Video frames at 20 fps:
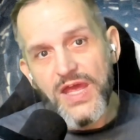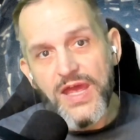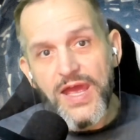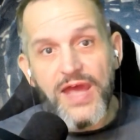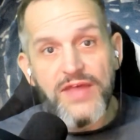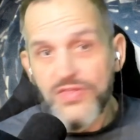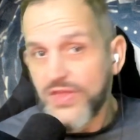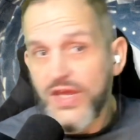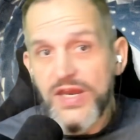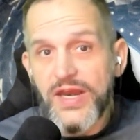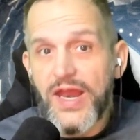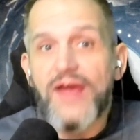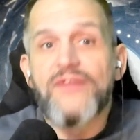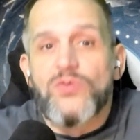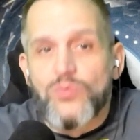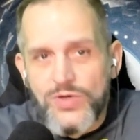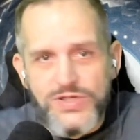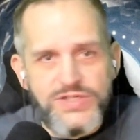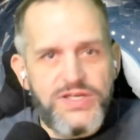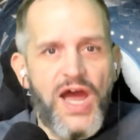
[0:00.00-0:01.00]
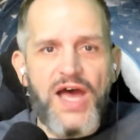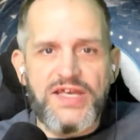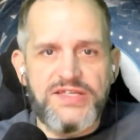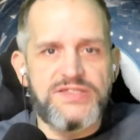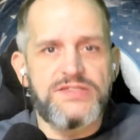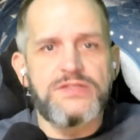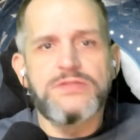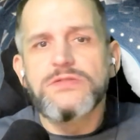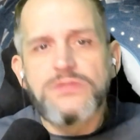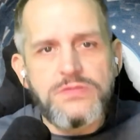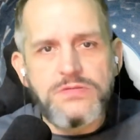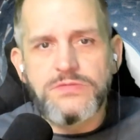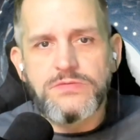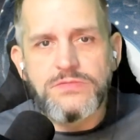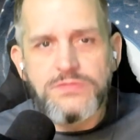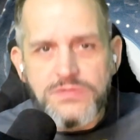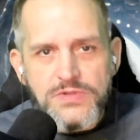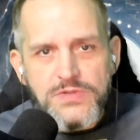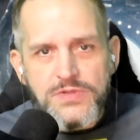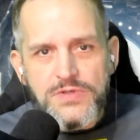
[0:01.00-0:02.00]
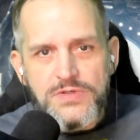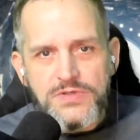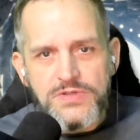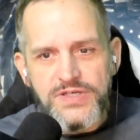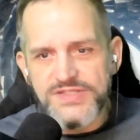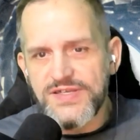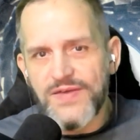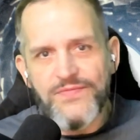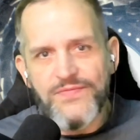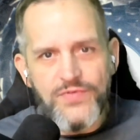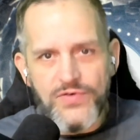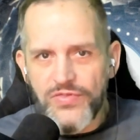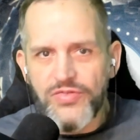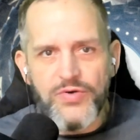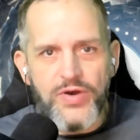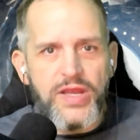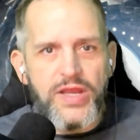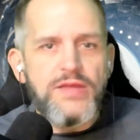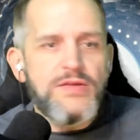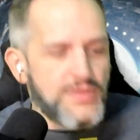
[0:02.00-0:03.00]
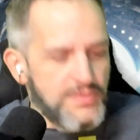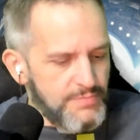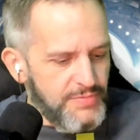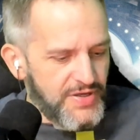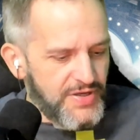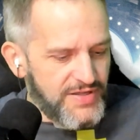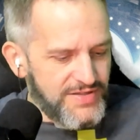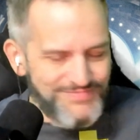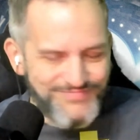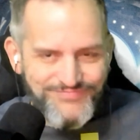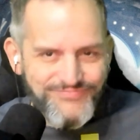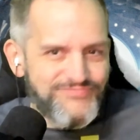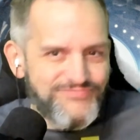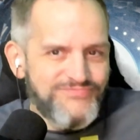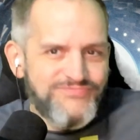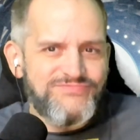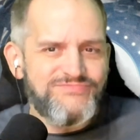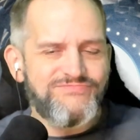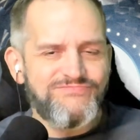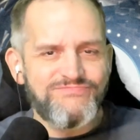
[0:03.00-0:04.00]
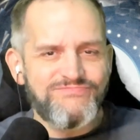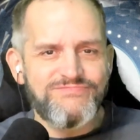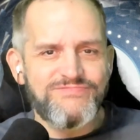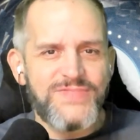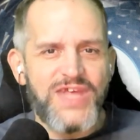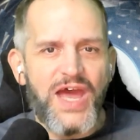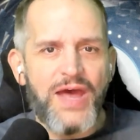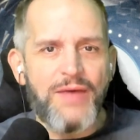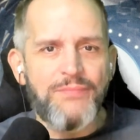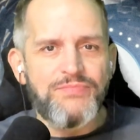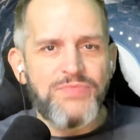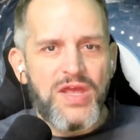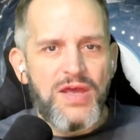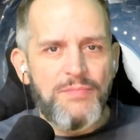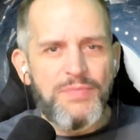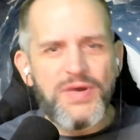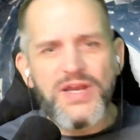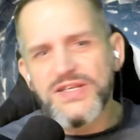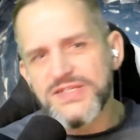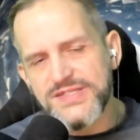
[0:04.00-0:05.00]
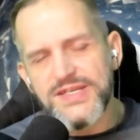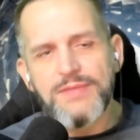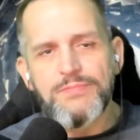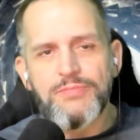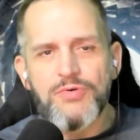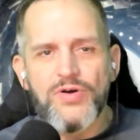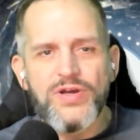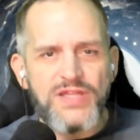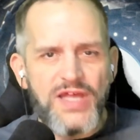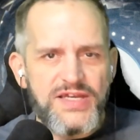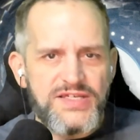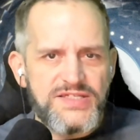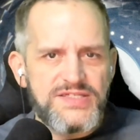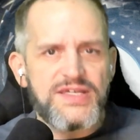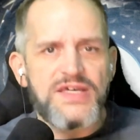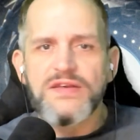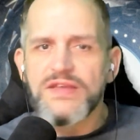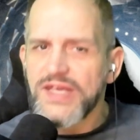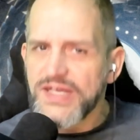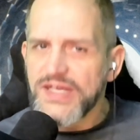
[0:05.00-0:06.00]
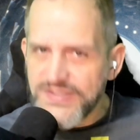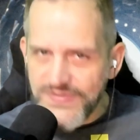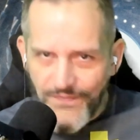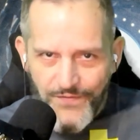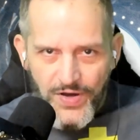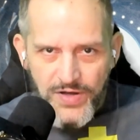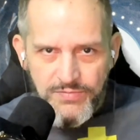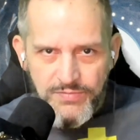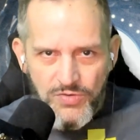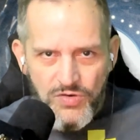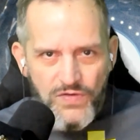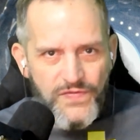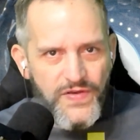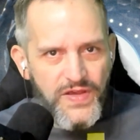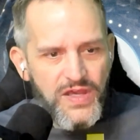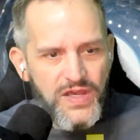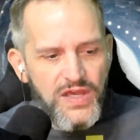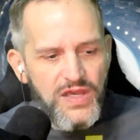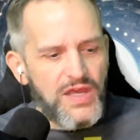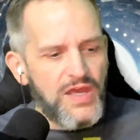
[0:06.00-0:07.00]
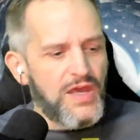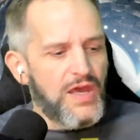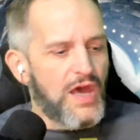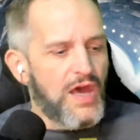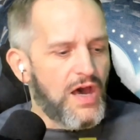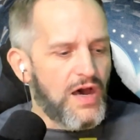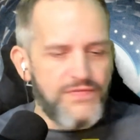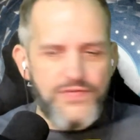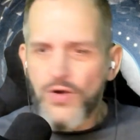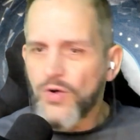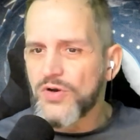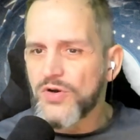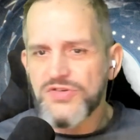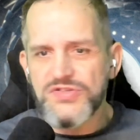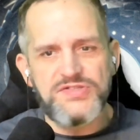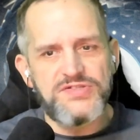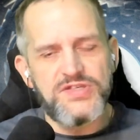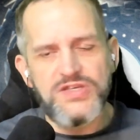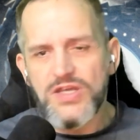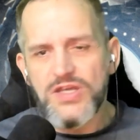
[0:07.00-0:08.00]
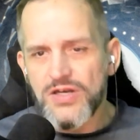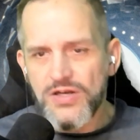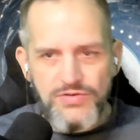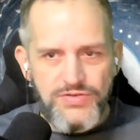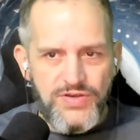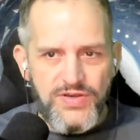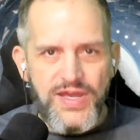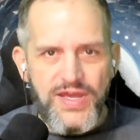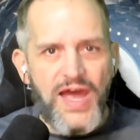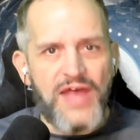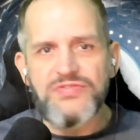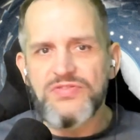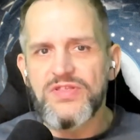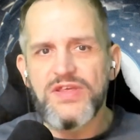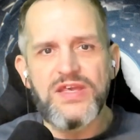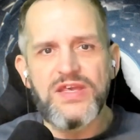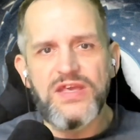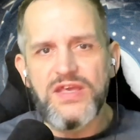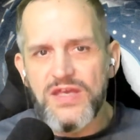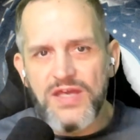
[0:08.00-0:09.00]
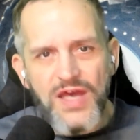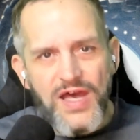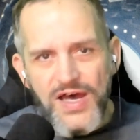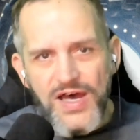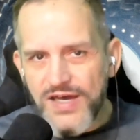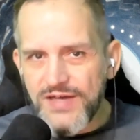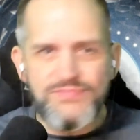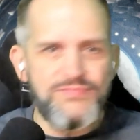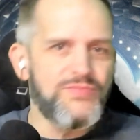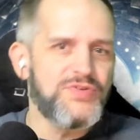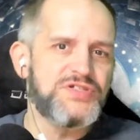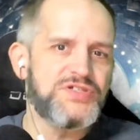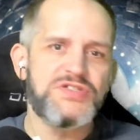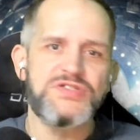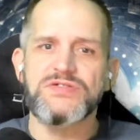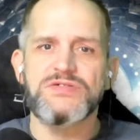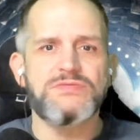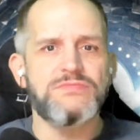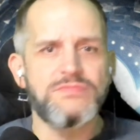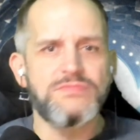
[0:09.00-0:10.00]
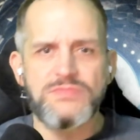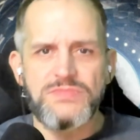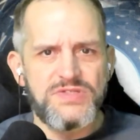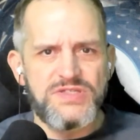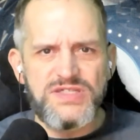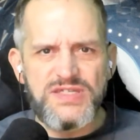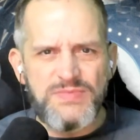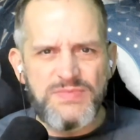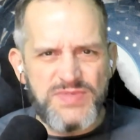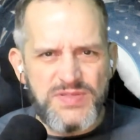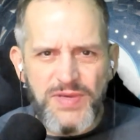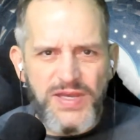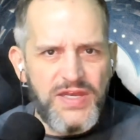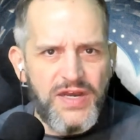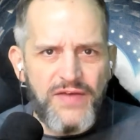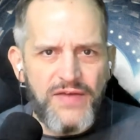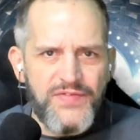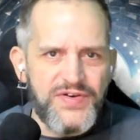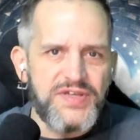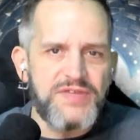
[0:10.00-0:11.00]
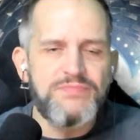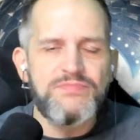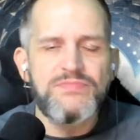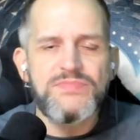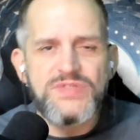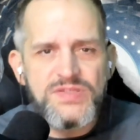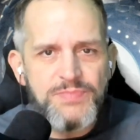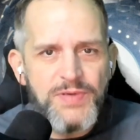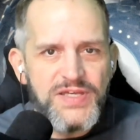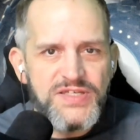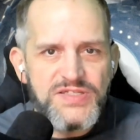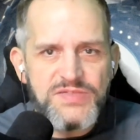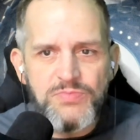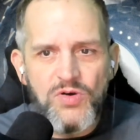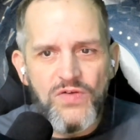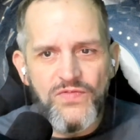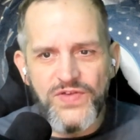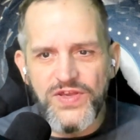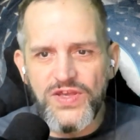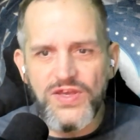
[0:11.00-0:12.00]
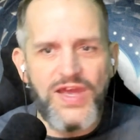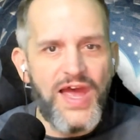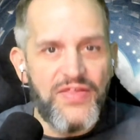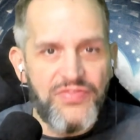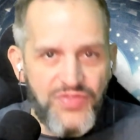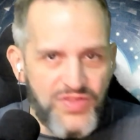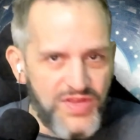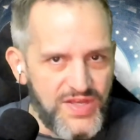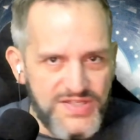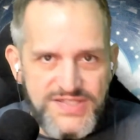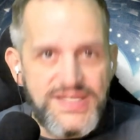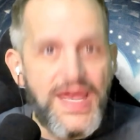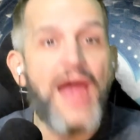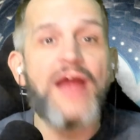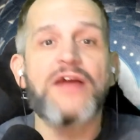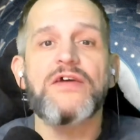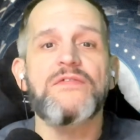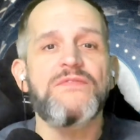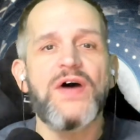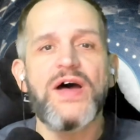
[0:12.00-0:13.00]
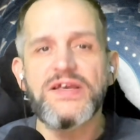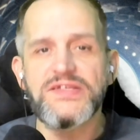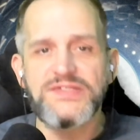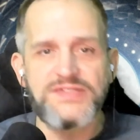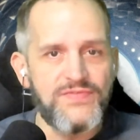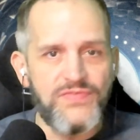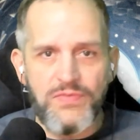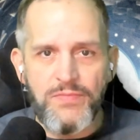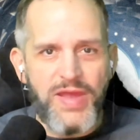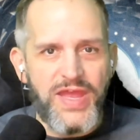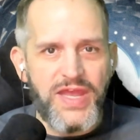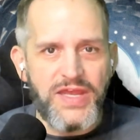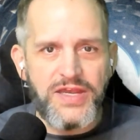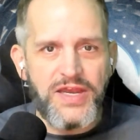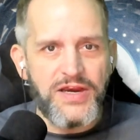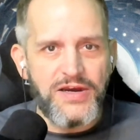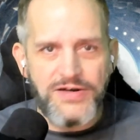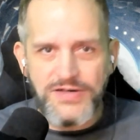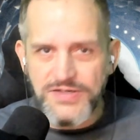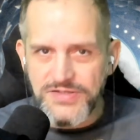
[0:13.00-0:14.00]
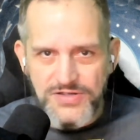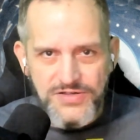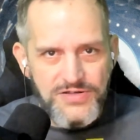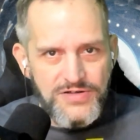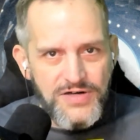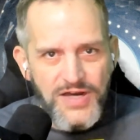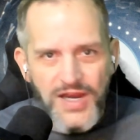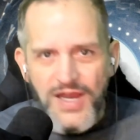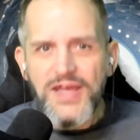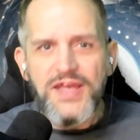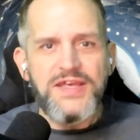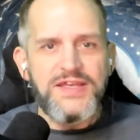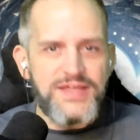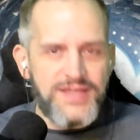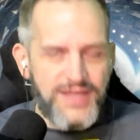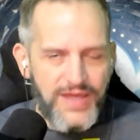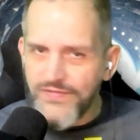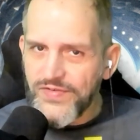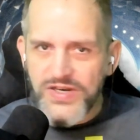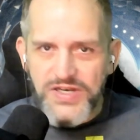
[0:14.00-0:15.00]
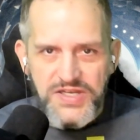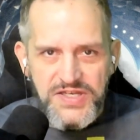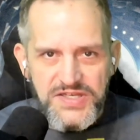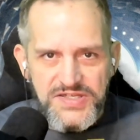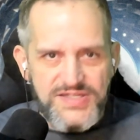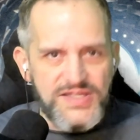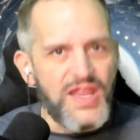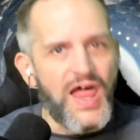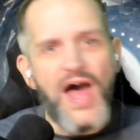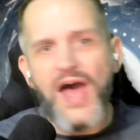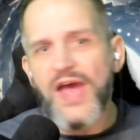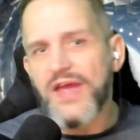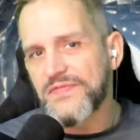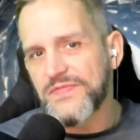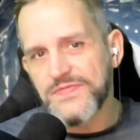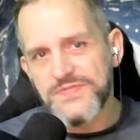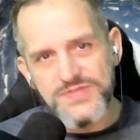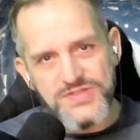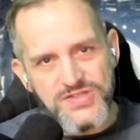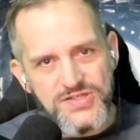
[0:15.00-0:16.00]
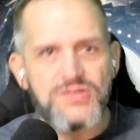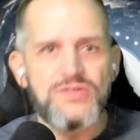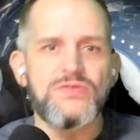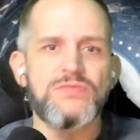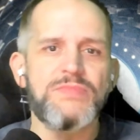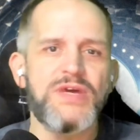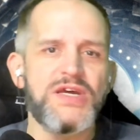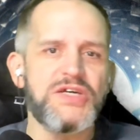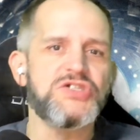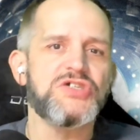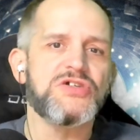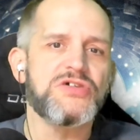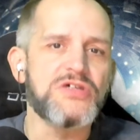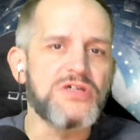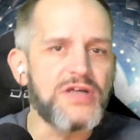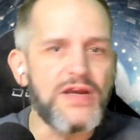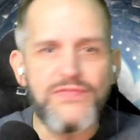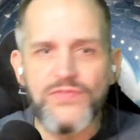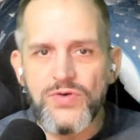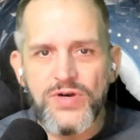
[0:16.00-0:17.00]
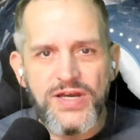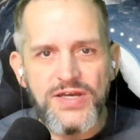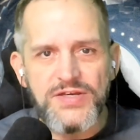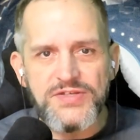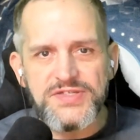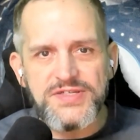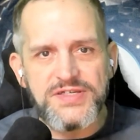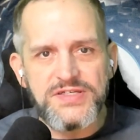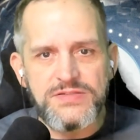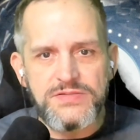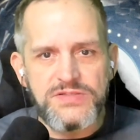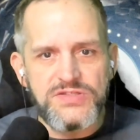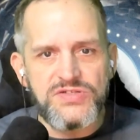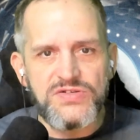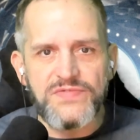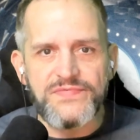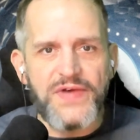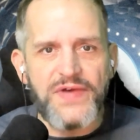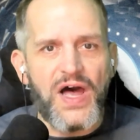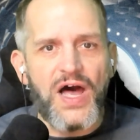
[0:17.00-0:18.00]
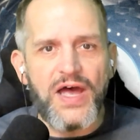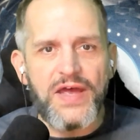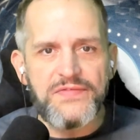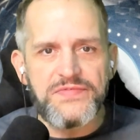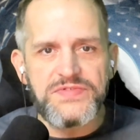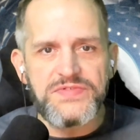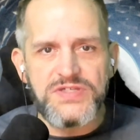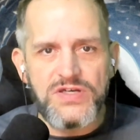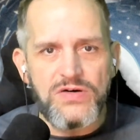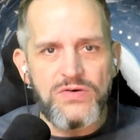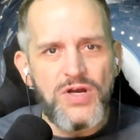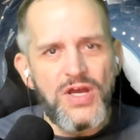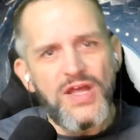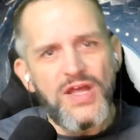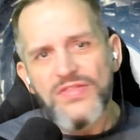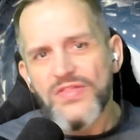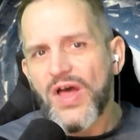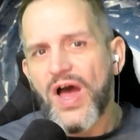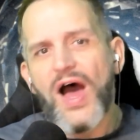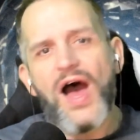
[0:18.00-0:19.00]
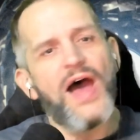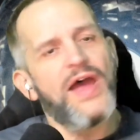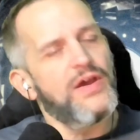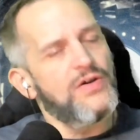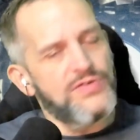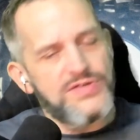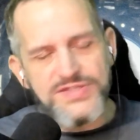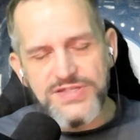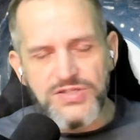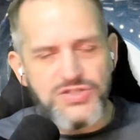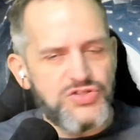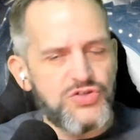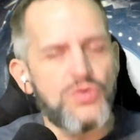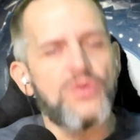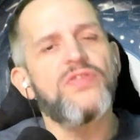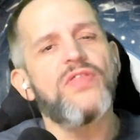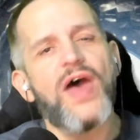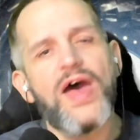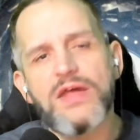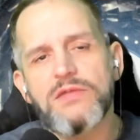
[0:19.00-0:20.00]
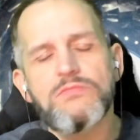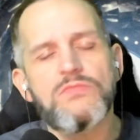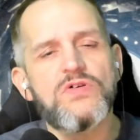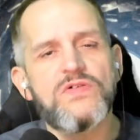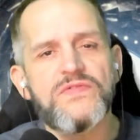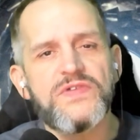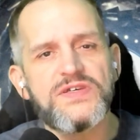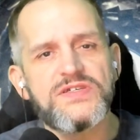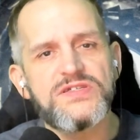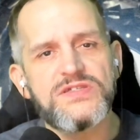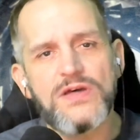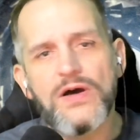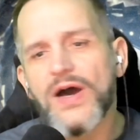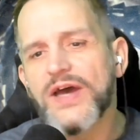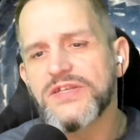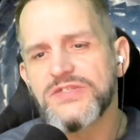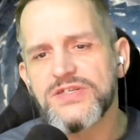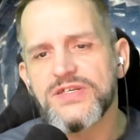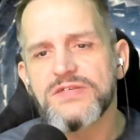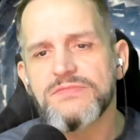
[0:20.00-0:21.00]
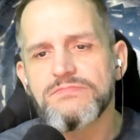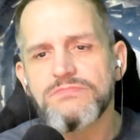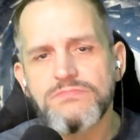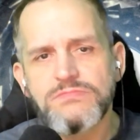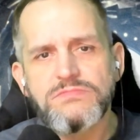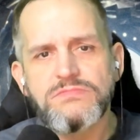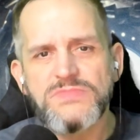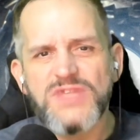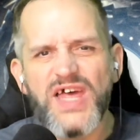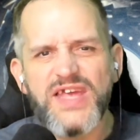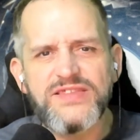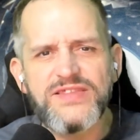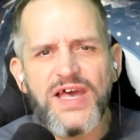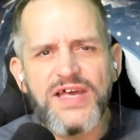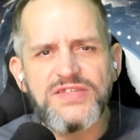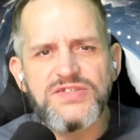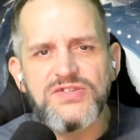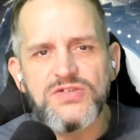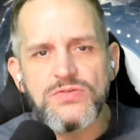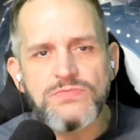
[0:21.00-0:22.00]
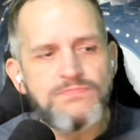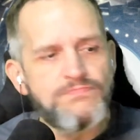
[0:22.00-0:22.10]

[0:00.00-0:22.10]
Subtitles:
And then everyone dies, except for 3. But yeah. But at the same point, like I said, it's a fun movie. Of course, you got the, which seems to be in every space movie, you got the sacrifice of the main character, giving his life to make sure everyone else can survive. So I always enjoy that in movies. So I did like that too.